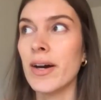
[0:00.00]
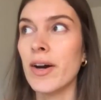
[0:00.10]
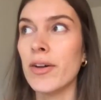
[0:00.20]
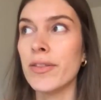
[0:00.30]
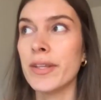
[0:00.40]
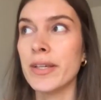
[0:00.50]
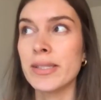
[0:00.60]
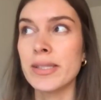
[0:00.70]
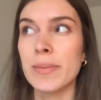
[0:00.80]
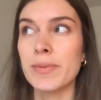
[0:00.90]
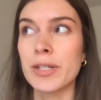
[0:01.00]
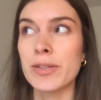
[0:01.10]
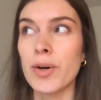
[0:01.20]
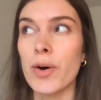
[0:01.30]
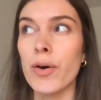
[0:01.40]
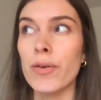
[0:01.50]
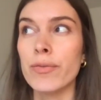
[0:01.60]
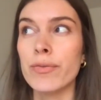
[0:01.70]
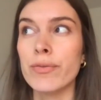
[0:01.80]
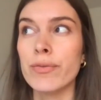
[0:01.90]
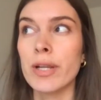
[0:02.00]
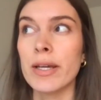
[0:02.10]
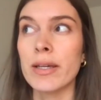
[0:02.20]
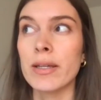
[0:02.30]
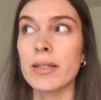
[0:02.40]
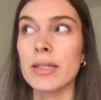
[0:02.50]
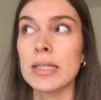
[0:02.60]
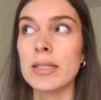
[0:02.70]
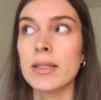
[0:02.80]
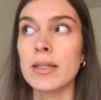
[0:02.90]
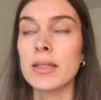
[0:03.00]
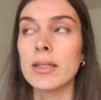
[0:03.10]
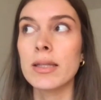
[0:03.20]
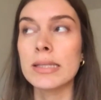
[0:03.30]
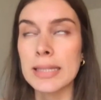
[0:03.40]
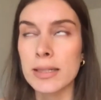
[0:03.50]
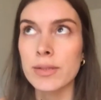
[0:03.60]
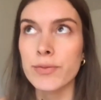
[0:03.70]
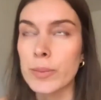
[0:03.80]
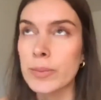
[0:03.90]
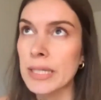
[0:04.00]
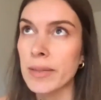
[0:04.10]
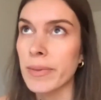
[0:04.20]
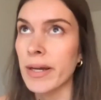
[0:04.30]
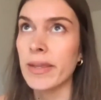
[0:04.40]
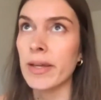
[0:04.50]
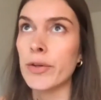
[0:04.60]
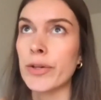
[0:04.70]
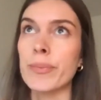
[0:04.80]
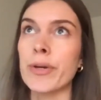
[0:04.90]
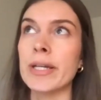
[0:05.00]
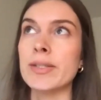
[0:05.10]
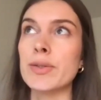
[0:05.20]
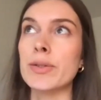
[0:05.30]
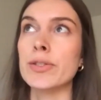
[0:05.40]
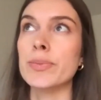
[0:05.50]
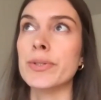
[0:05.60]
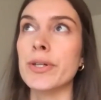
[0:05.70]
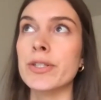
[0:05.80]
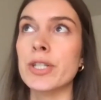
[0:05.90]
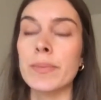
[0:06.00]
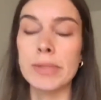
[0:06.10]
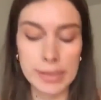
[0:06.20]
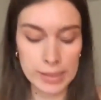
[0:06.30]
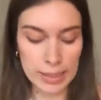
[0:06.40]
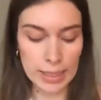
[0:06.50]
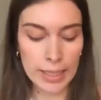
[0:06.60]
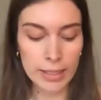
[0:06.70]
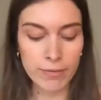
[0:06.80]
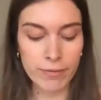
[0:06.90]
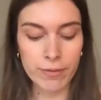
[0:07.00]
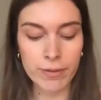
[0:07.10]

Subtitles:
On the subject of like the skills from DMI that you can bring into entrepreneurship, is kind of,